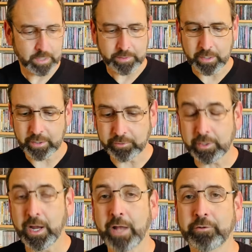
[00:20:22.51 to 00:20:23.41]
now here's a
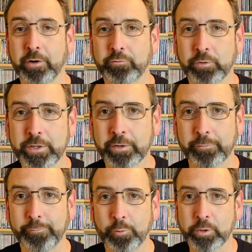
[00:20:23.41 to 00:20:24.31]
concert i was really looking
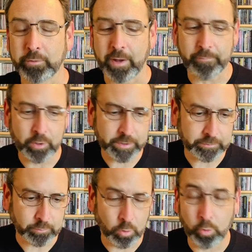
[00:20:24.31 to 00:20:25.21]
forward to i have all
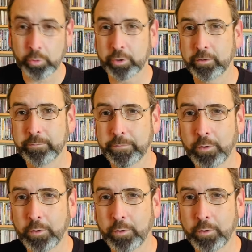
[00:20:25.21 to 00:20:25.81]
this older